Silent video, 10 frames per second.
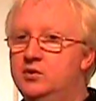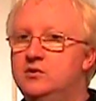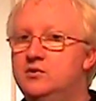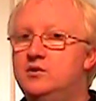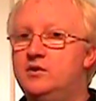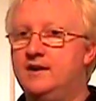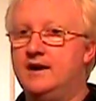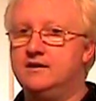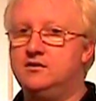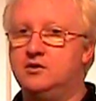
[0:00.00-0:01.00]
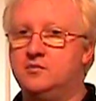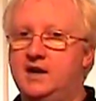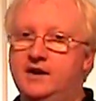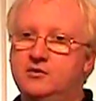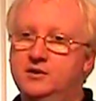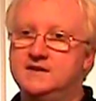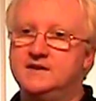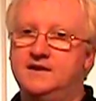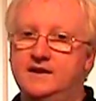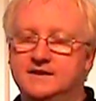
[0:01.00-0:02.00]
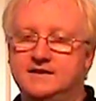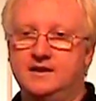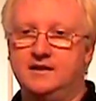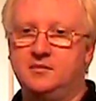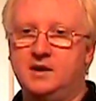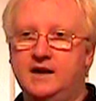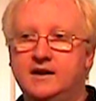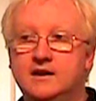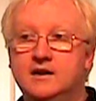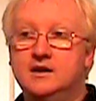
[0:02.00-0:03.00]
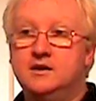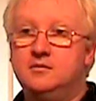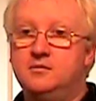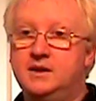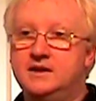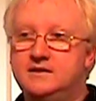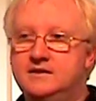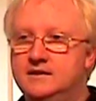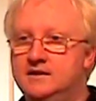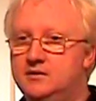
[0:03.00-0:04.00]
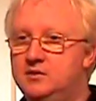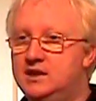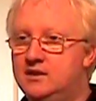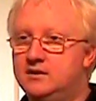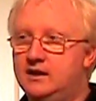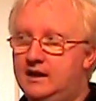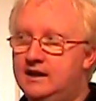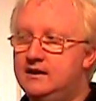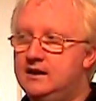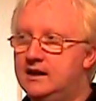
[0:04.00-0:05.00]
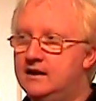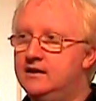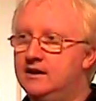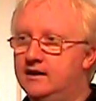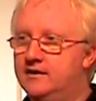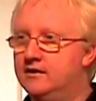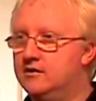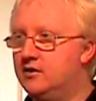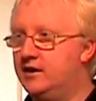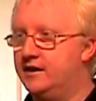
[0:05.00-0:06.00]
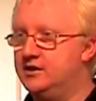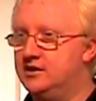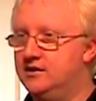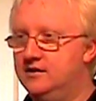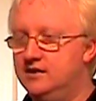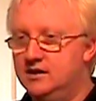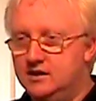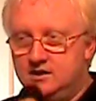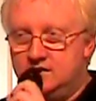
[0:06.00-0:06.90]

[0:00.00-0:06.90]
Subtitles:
blue reactor mic, which is an excellent mic, but without any other correction.